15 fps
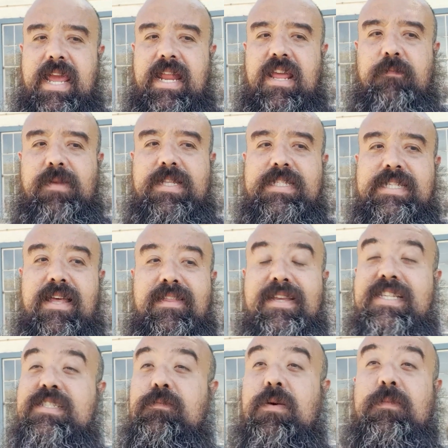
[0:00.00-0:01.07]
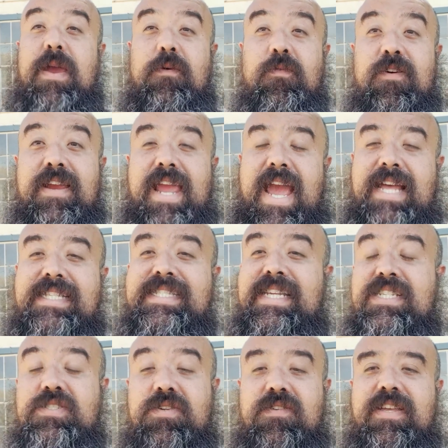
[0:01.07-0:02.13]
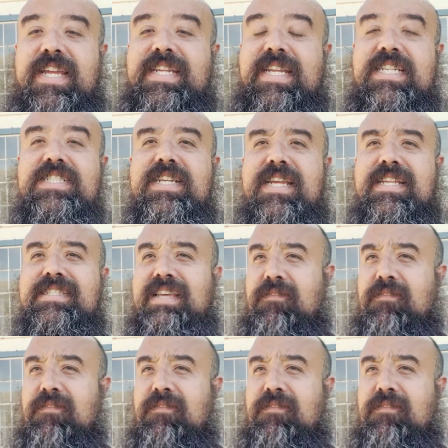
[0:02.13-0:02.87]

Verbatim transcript: and I've been selling some of my work as digital editions.